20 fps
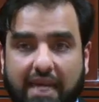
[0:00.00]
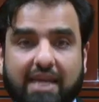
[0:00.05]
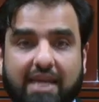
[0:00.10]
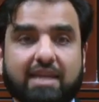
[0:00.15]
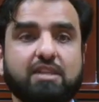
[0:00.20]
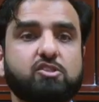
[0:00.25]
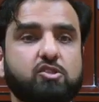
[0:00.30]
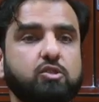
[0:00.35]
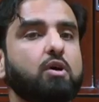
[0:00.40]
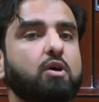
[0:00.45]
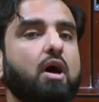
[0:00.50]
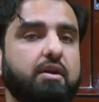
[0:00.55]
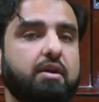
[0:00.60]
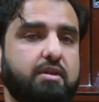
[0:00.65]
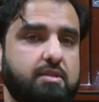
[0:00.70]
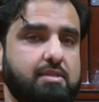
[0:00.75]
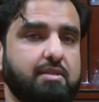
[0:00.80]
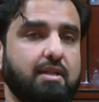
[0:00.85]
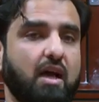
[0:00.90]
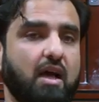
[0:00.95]
is not
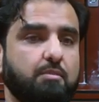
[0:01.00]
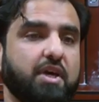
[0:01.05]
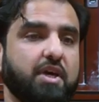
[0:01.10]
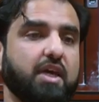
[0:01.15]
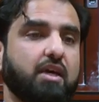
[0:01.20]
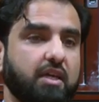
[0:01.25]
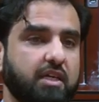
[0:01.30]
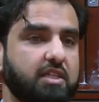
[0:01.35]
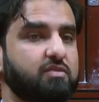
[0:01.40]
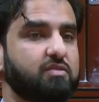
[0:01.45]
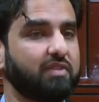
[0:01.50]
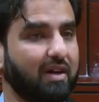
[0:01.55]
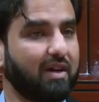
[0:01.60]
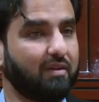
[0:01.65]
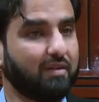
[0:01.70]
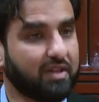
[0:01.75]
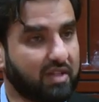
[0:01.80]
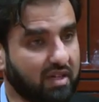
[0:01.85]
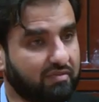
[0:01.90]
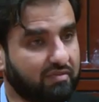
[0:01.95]
Islamic is
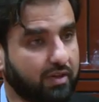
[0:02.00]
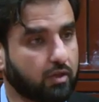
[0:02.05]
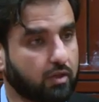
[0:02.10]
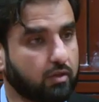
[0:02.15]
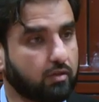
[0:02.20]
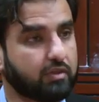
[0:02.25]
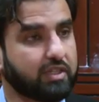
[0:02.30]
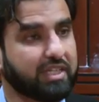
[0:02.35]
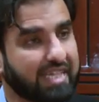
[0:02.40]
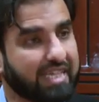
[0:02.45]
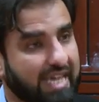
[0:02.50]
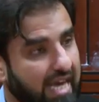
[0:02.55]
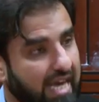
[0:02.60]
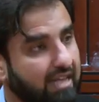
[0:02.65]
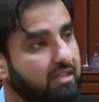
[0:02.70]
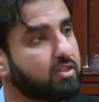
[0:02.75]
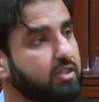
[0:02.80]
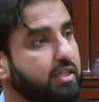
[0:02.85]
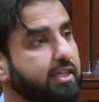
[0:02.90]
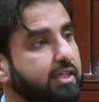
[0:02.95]
very difficult.
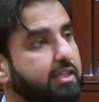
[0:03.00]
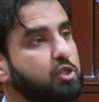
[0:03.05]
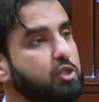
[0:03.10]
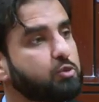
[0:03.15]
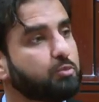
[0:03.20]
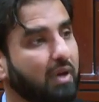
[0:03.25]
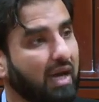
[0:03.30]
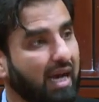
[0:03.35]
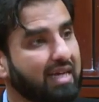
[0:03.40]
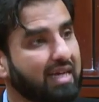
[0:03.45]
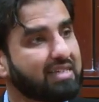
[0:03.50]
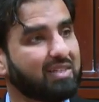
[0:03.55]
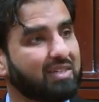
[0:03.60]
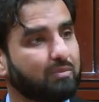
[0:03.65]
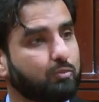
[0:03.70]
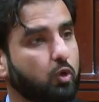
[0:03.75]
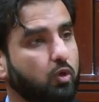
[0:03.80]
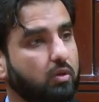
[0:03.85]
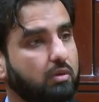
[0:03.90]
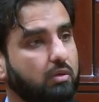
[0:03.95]
Yet, it is
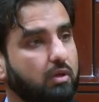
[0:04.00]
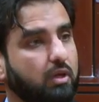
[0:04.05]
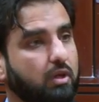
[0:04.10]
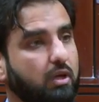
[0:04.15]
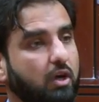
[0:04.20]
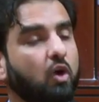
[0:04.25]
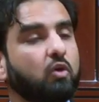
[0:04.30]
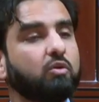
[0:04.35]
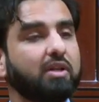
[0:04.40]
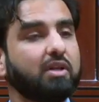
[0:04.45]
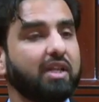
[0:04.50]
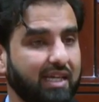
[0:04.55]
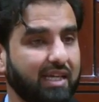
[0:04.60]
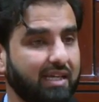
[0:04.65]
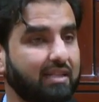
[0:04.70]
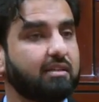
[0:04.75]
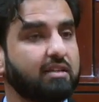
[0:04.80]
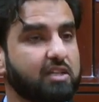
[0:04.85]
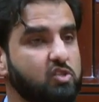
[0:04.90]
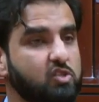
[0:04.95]
possible only
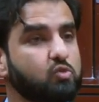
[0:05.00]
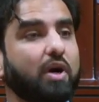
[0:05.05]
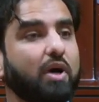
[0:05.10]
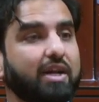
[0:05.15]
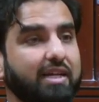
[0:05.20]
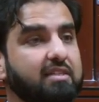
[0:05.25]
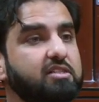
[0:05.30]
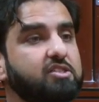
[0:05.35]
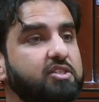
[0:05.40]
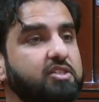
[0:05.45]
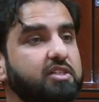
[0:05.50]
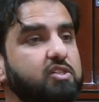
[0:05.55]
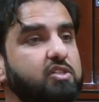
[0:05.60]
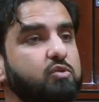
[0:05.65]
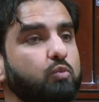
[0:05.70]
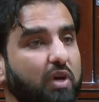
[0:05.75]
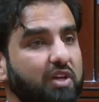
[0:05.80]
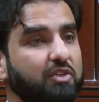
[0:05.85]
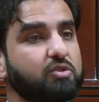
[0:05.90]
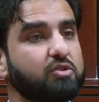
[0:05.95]
in this one
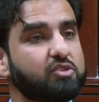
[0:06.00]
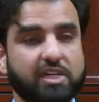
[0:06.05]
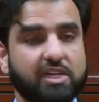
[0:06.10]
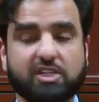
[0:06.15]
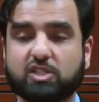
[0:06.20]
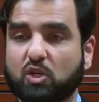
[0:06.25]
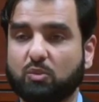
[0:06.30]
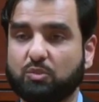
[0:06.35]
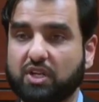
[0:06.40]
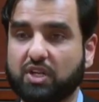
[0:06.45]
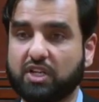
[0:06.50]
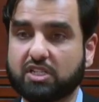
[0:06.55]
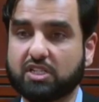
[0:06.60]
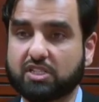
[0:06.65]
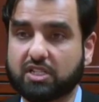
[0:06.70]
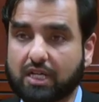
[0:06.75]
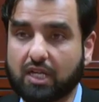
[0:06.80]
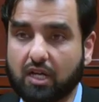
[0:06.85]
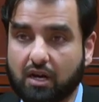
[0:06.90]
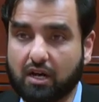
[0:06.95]
instance when you say somebody
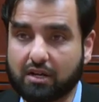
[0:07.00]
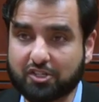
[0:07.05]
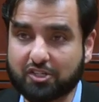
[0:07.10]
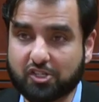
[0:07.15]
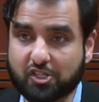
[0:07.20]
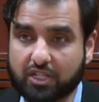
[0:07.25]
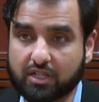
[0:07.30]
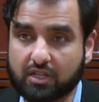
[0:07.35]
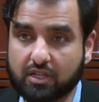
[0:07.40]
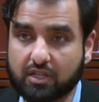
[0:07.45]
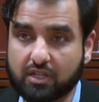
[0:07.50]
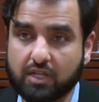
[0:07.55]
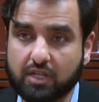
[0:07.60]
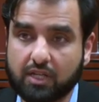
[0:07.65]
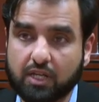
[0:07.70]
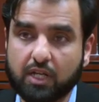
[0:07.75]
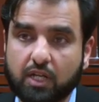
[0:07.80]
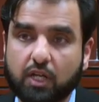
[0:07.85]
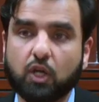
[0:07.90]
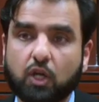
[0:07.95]
is a Khariji.
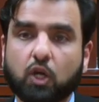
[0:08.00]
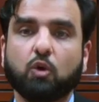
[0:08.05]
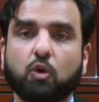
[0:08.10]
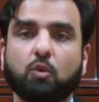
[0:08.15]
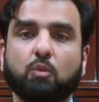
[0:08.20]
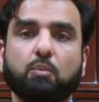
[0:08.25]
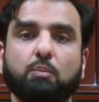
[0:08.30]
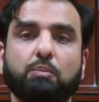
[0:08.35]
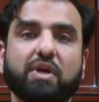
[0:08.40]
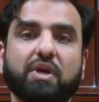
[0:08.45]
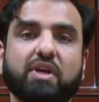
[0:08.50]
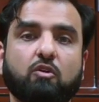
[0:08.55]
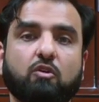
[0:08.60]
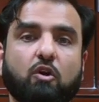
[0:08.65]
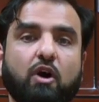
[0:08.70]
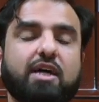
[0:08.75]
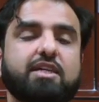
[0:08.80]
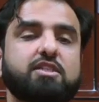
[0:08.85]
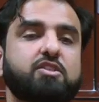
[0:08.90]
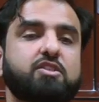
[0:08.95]

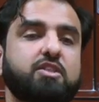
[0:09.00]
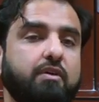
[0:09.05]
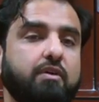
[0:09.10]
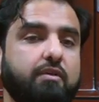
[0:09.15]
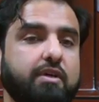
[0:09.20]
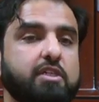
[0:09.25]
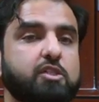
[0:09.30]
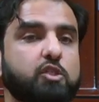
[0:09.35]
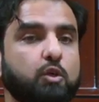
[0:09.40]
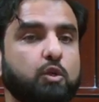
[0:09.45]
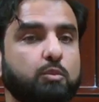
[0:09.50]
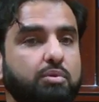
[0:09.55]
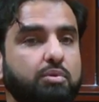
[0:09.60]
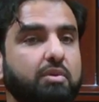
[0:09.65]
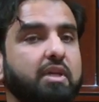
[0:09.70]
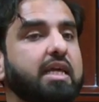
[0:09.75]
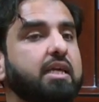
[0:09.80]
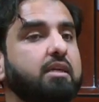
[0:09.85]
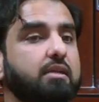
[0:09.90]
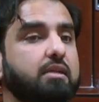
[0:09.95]
Because there is
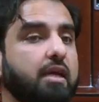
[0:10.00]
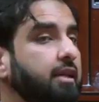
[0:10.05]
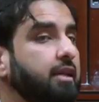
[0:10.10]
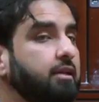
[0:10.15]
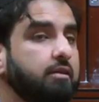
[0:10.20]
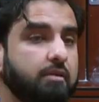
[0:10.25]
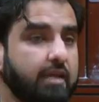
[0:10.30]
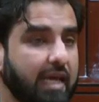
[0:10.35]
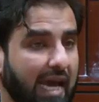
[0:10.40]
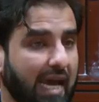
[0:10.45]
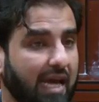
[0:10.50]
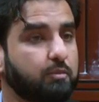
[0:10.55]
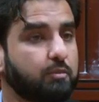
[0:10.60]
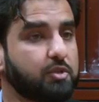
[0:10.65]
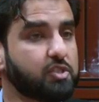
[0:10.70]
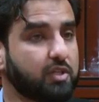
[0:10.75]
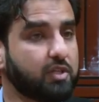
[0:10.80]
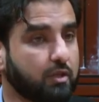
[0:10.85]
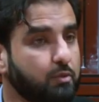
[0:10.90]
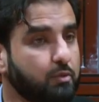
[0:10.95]
complete and
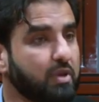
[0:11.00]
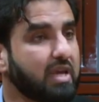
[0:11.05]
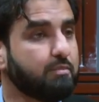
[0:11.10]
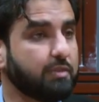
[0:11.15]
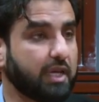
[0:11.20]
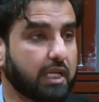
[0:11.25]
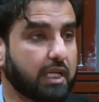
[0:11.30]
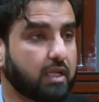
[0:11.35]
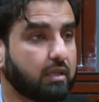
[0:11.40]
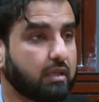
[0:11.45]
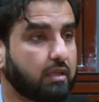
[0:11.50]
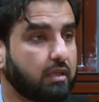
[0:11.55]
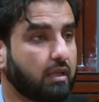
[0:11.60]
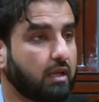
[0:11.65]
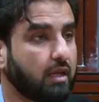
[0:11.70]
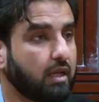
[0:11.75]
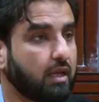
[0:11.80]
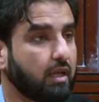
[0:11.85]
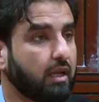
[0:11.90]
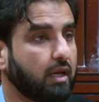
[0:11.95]
unanimous agreement
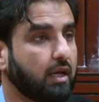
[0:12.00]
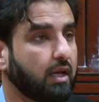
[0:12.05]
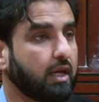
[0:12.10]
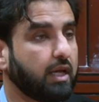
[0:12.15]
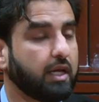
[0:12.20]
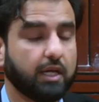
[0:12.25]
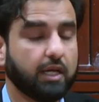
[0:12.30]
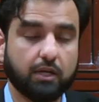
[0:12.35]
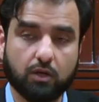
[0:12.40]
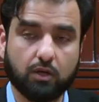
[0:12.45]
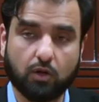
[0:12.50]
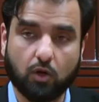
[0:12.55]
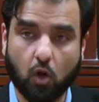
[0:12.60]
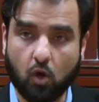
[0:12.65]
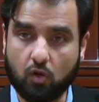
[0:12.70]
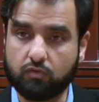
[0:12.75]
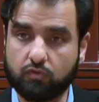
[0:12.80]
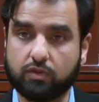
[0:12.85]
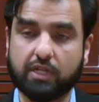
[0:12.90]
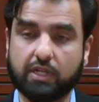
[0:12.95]

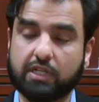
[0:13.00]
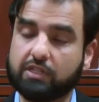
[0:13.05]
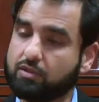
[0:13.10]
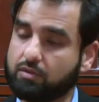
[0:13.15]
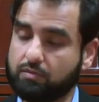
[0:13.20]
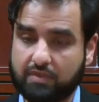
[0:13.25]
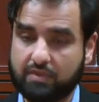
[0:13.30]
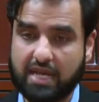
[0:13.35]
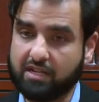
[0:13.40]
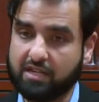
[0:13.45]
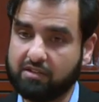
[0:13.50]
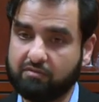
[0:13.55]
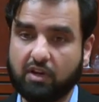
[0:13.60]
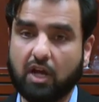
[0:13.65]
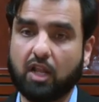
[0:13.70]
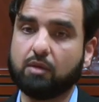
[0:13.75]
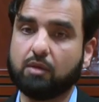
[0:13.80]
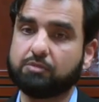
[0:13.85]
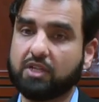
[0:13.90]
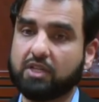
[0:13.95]
over it that
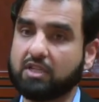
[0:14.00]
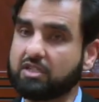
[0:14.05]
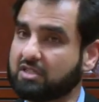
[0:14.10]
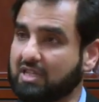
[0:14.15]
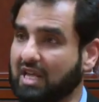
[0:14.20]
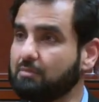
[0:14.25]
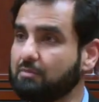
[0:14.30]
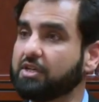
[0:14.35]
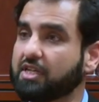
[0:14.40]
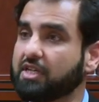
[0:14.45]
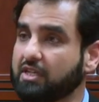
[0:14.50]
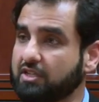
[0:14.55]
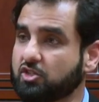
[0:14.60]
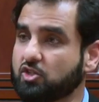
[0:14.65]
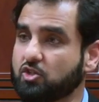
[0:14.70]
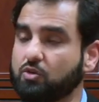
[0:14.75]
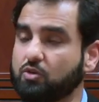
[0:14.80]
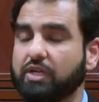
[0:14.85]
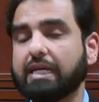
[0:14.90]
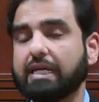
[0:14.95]
developed in Islamic
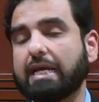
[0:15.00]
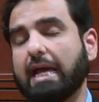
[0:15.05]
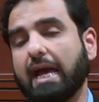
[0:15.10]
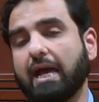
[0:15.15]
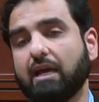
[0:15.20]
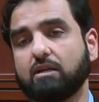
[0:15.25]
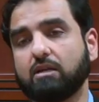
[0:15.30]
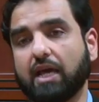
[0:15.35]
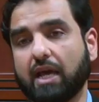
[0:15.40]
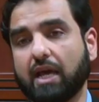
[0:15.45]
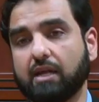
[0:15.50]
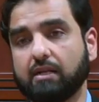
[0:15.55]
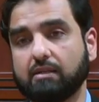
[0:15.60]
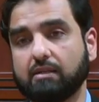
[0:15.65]
history and